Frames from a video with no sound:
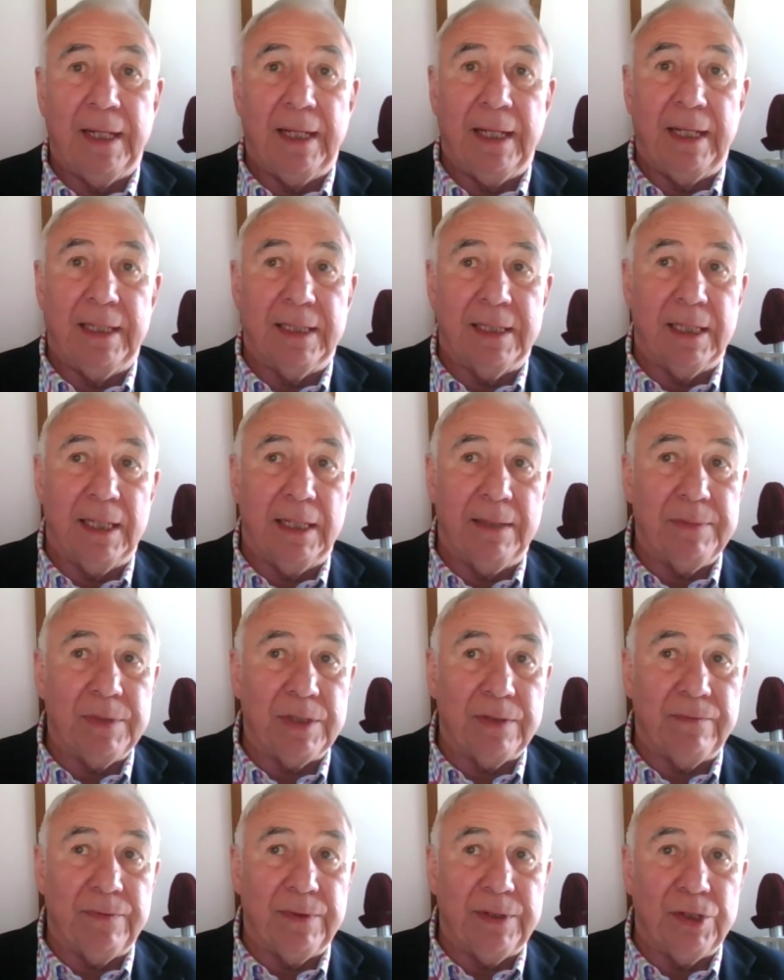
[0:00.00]
In
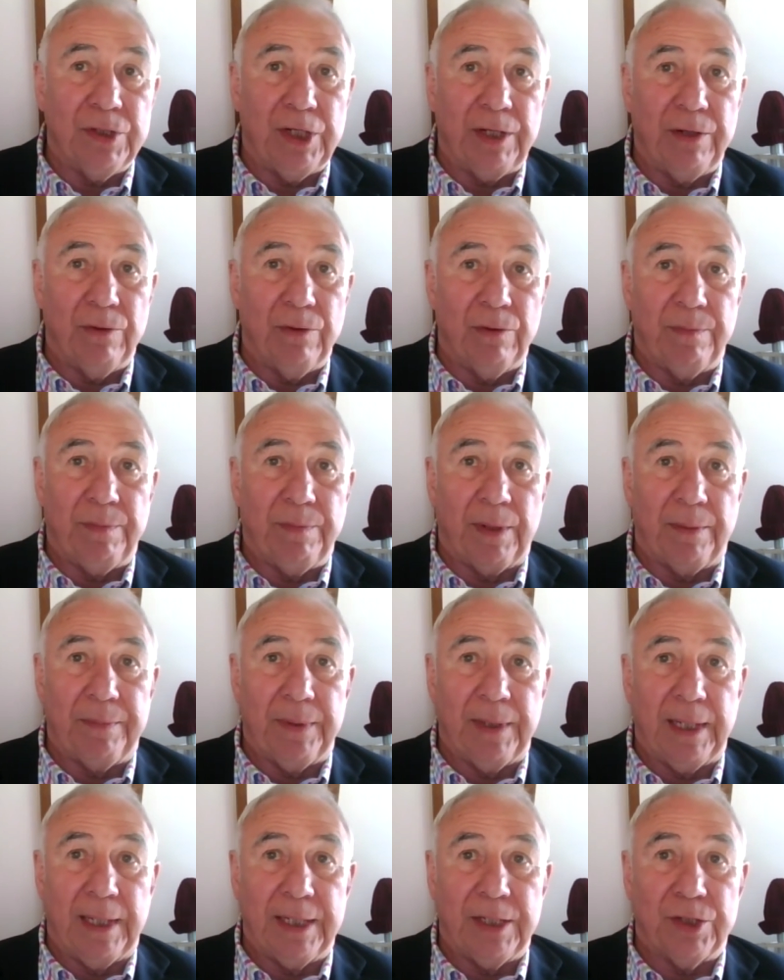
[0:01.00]
terms of the general
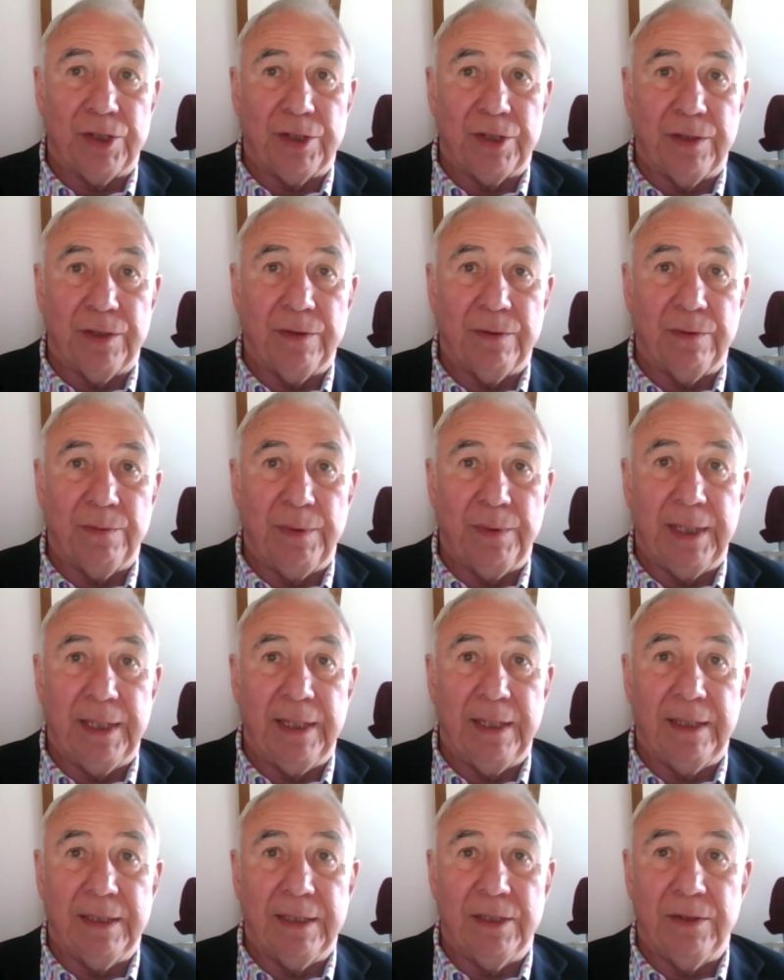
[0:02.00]
population,
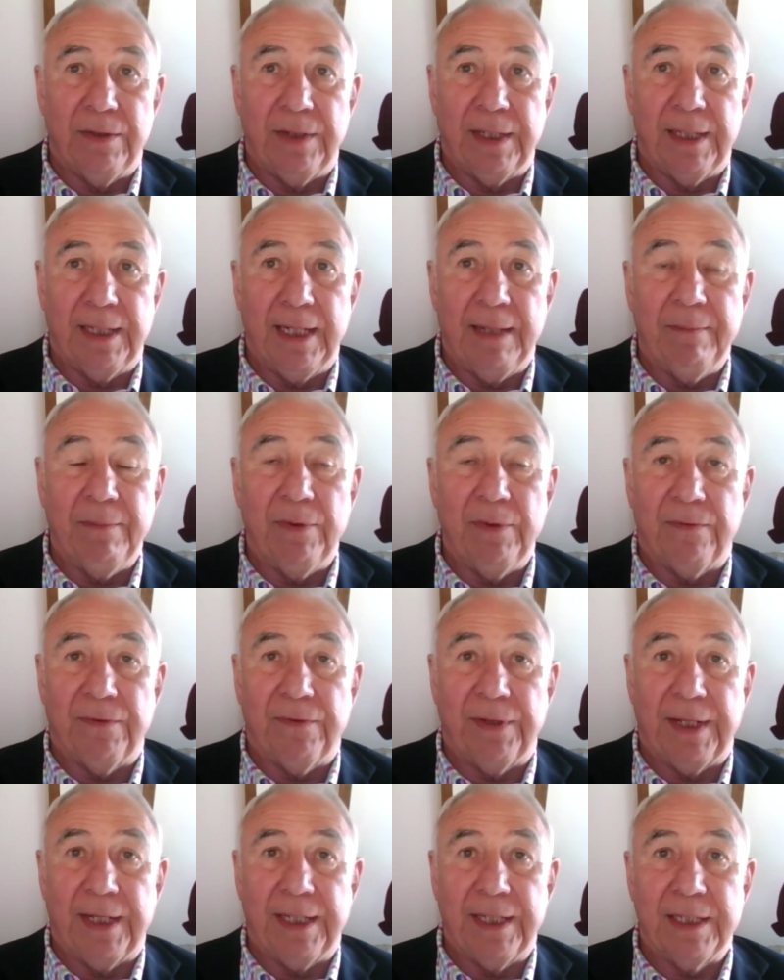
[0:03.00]
we're doing a number of
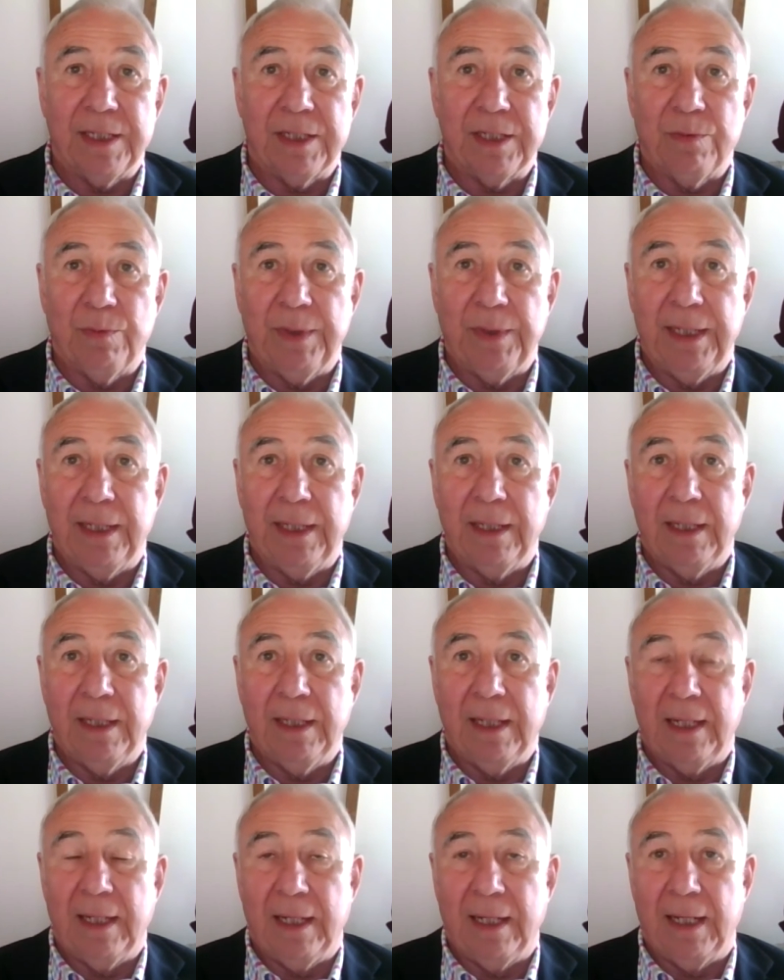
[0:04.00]
things. We,
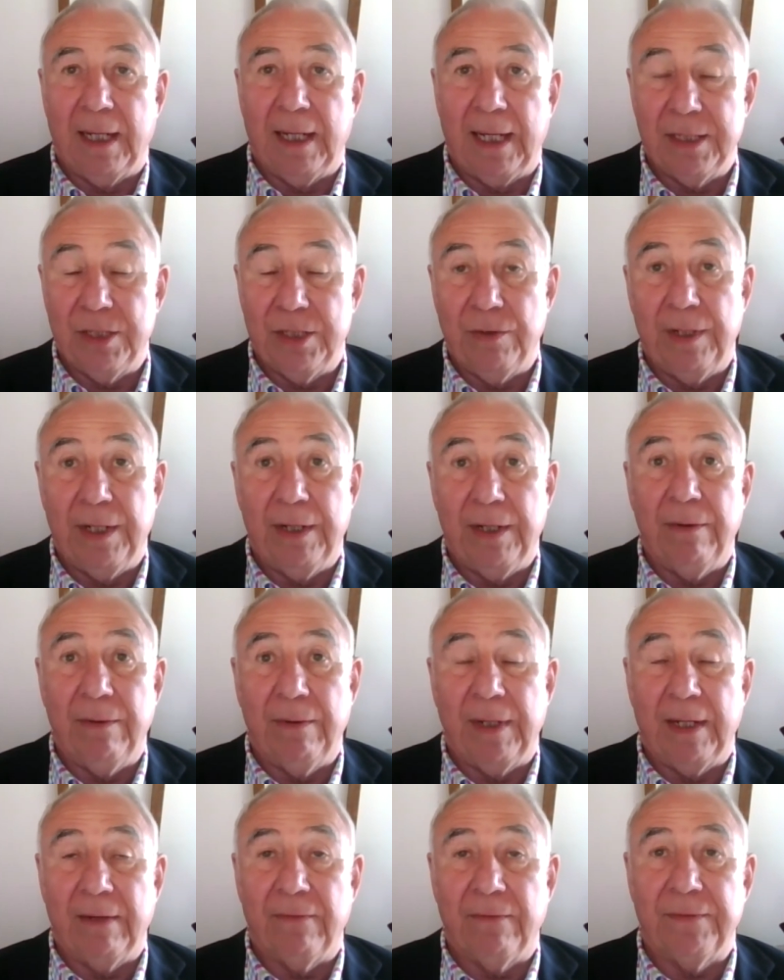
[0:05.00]
as you know,
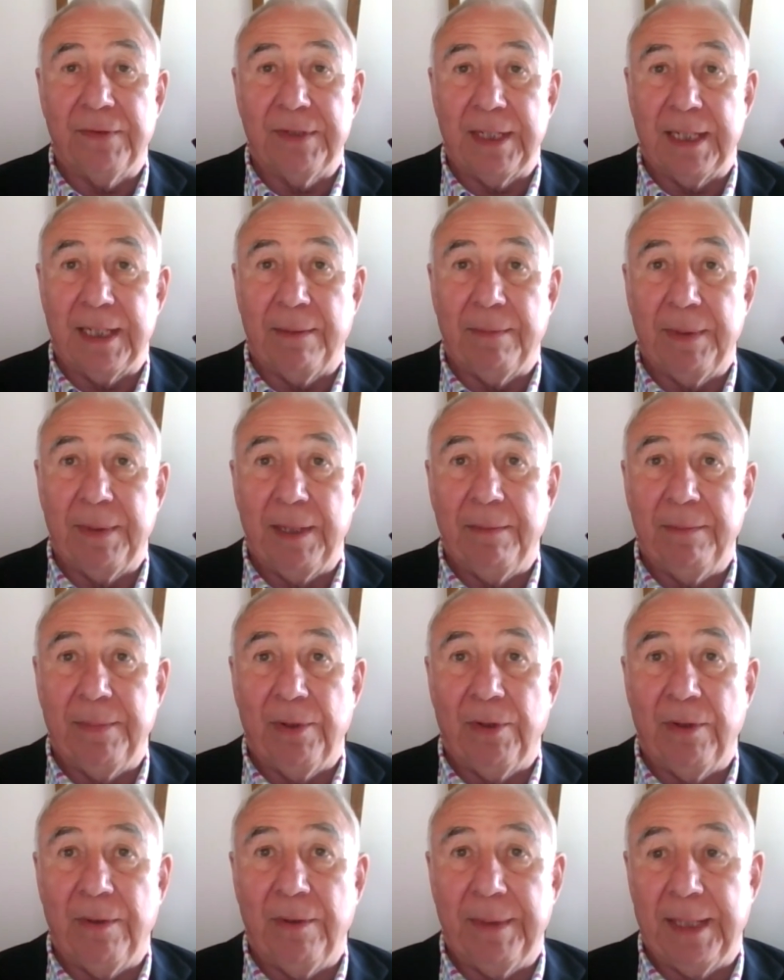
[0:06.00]
have set up an
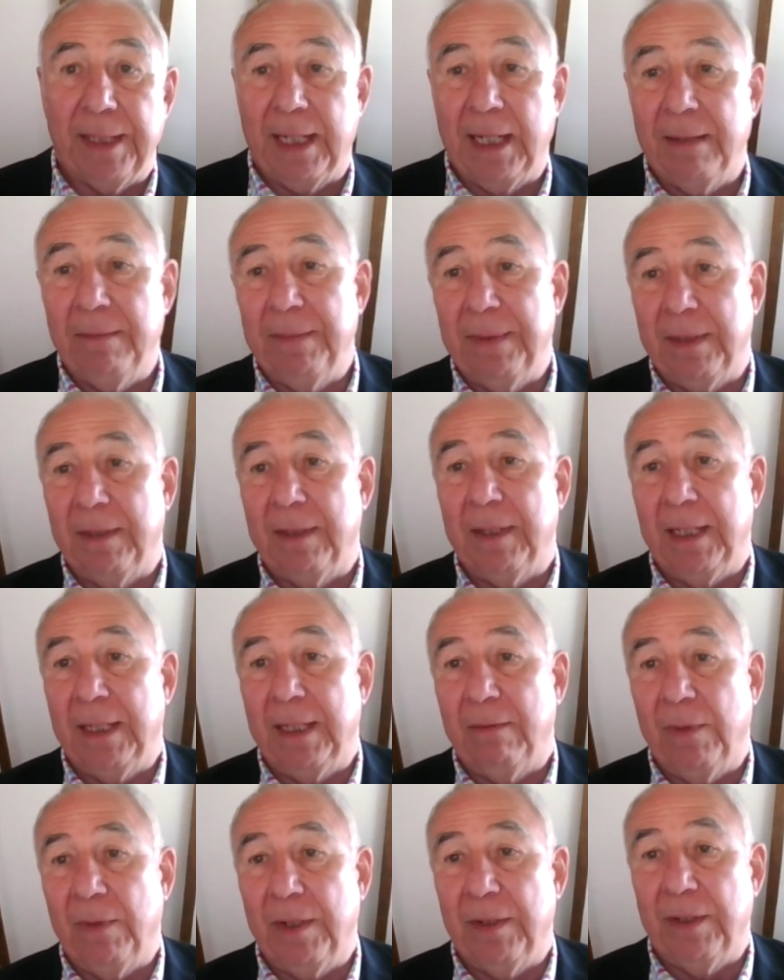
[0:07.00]
employment hub
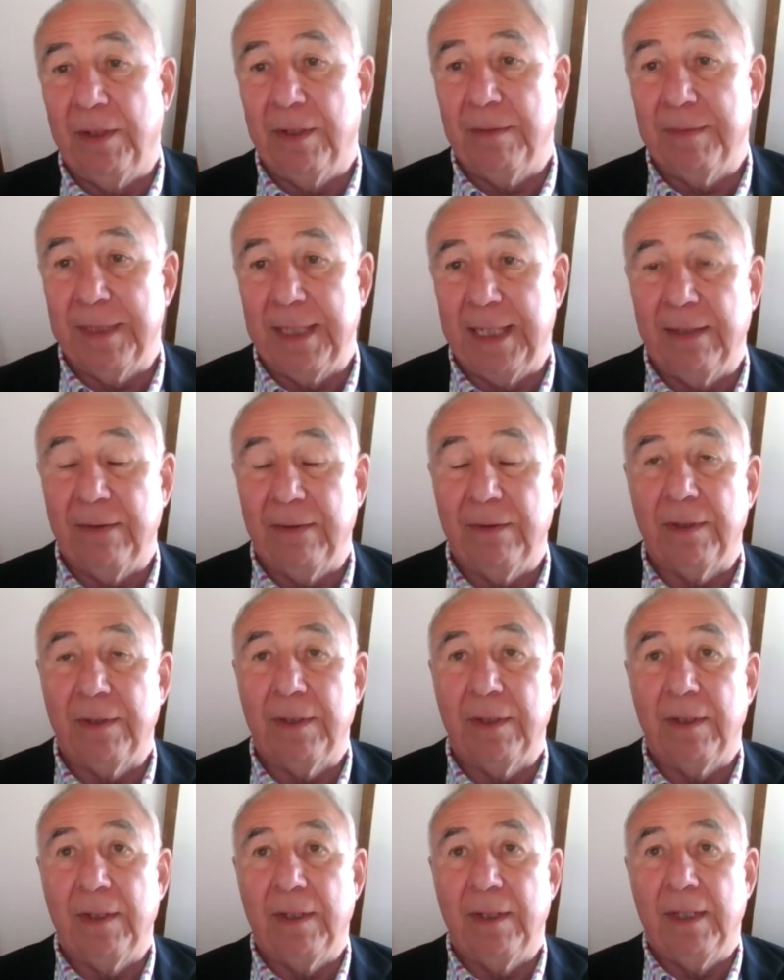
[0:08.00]
in Wokingham Town
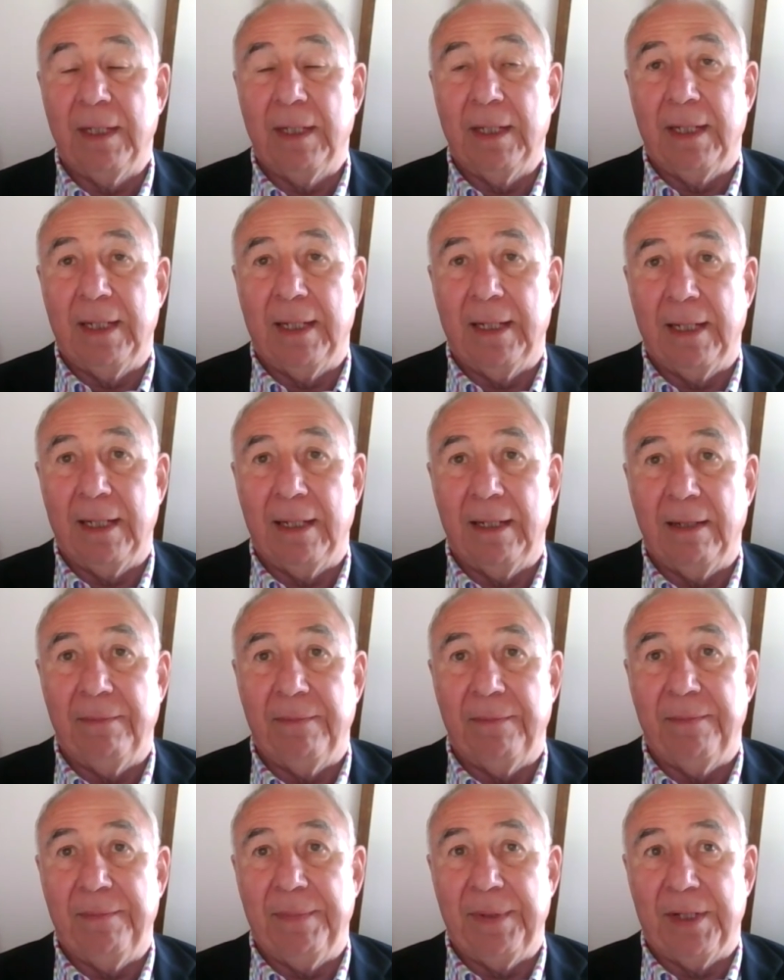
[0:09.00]

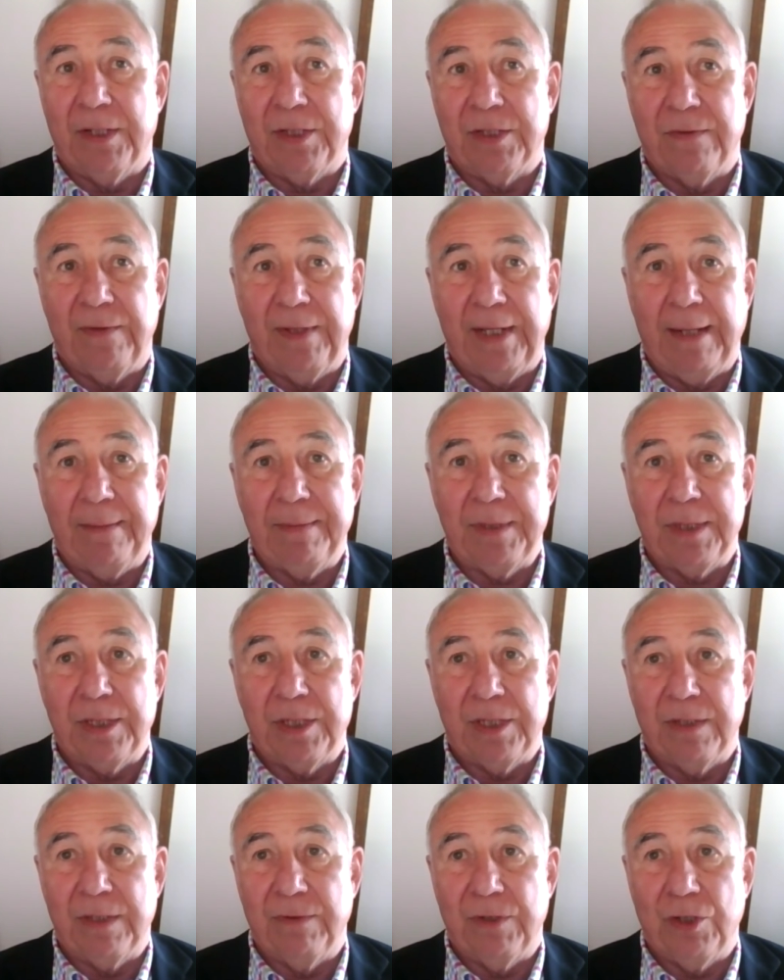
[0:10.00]
because of the
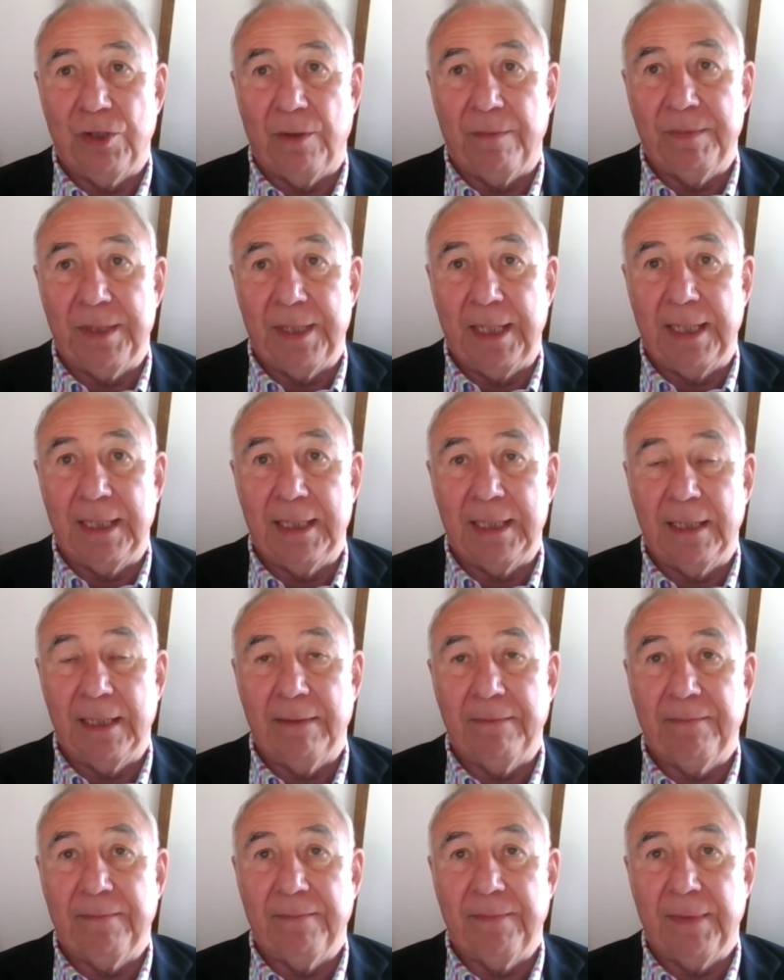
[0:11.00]
absence of a job centre.